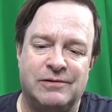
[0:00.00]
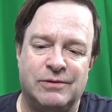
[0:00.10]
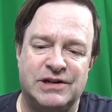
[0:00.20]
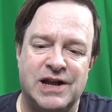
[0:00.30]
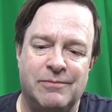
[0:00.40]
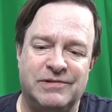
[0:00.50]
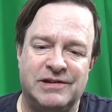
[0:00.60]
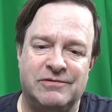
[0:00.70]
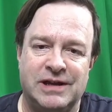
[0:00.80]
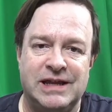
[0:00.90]
which comes
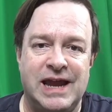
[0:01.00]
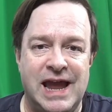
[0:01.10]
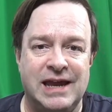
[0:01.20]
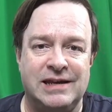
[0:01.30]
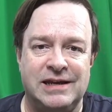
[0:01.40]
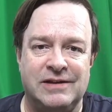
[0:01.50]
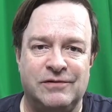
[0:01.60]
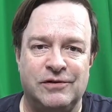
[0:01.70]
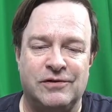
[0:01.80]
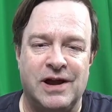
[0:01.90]
in really handy if
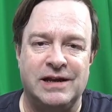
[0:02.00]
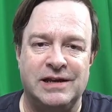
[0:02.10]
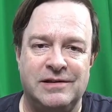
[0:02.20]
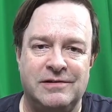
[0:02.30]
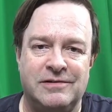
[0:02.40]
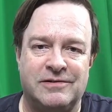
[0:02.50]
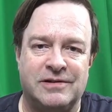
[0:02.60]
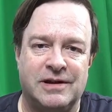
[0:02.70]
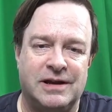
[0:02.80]
you're trying to use